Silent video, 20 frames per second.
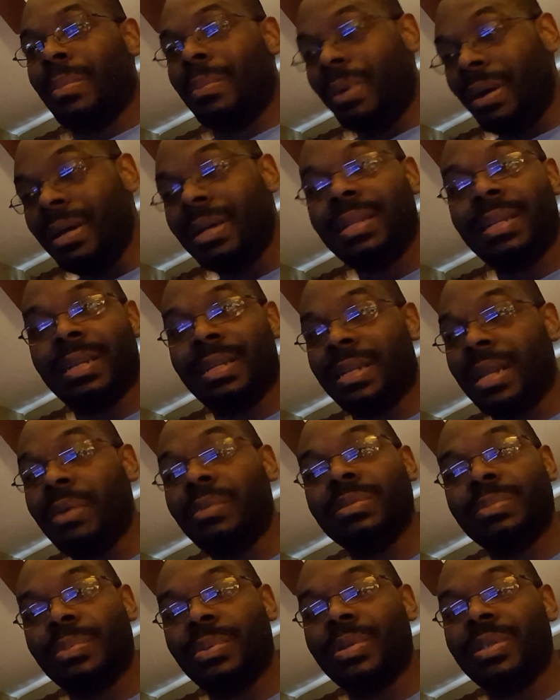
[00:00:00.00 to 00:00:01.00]
But
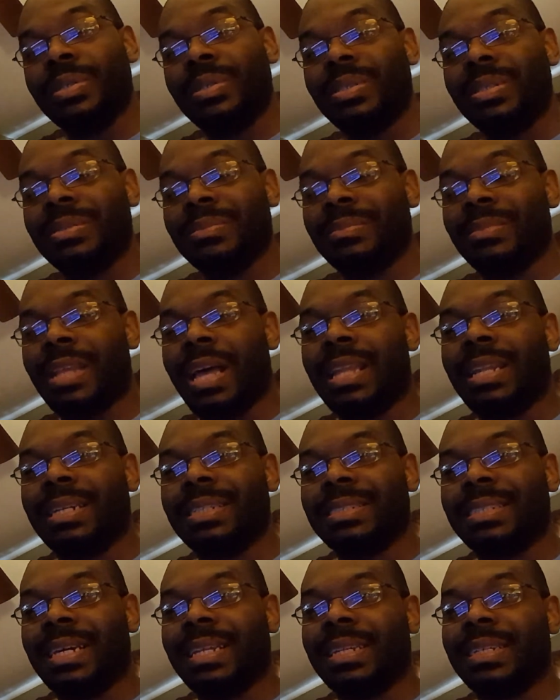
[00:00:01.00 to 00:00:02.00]
that was pretty good. I
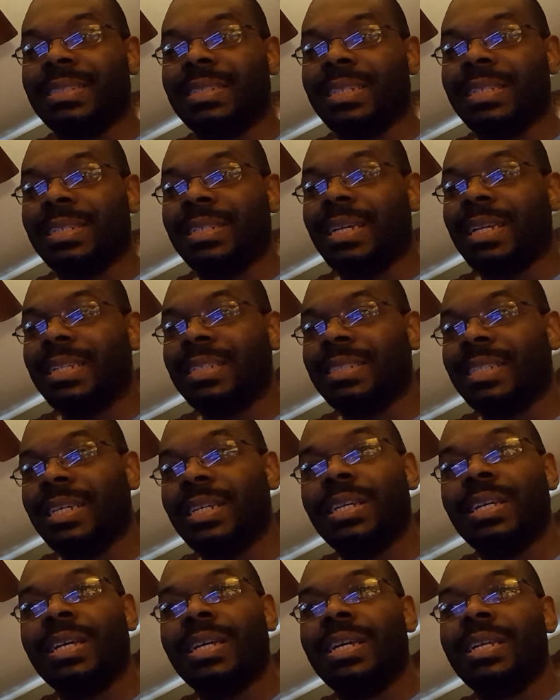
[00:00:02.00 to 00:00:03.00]
like I like that I like
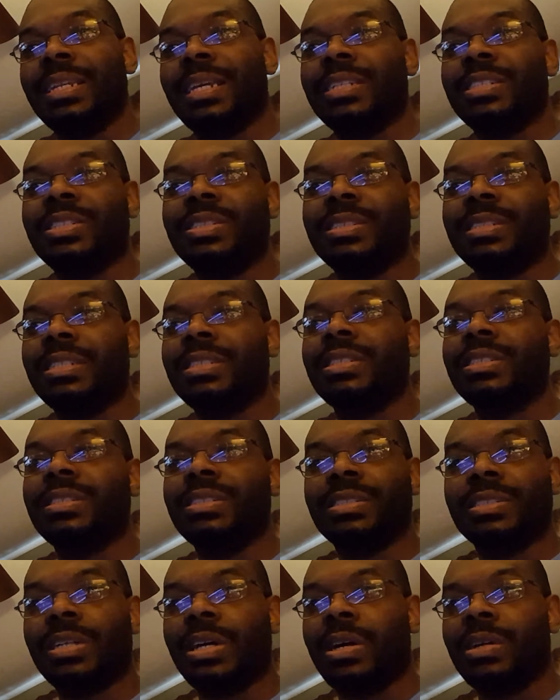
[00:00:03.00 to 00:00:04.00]
that. I should they
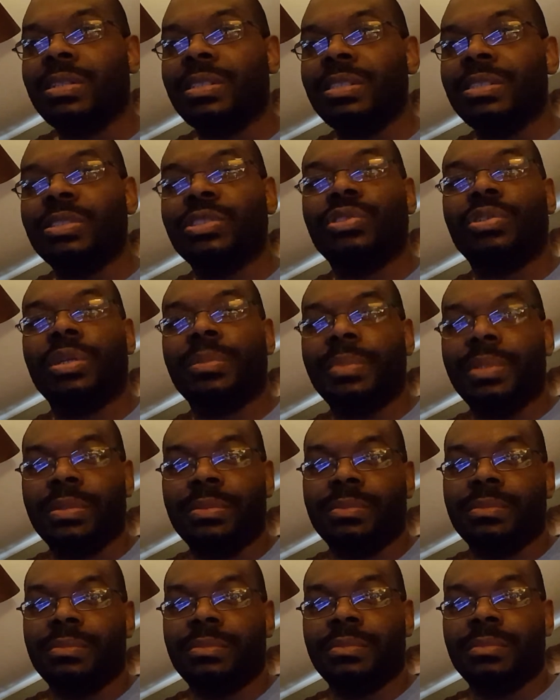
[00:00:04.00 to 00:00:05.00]
should just called it
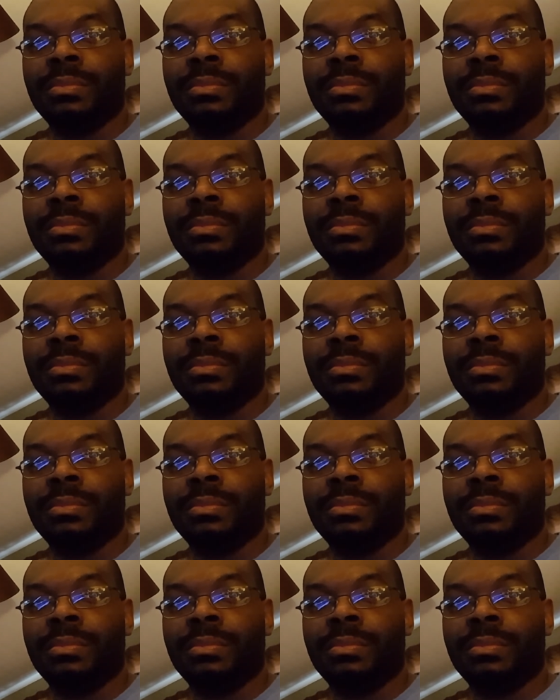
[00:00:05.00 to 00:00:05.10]
tribute.